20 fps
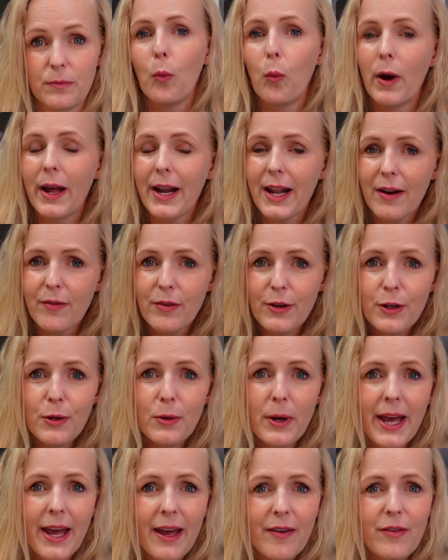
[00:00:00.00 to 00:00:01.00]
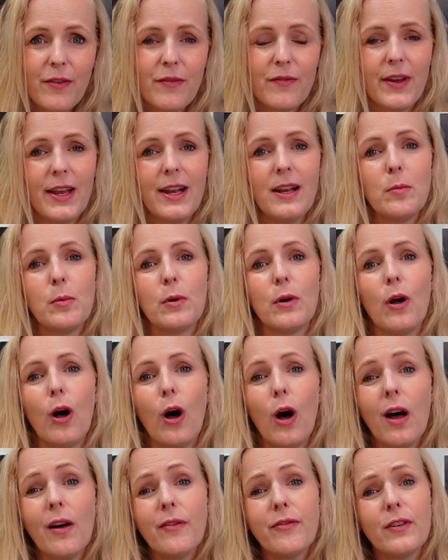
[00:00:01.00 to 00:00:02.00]
Whatever you have available,
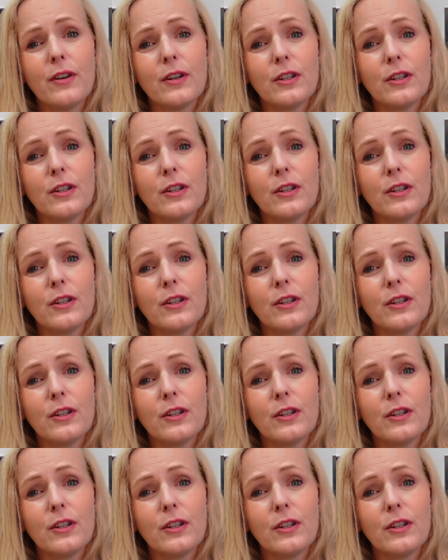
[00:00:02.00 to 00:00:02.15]
offer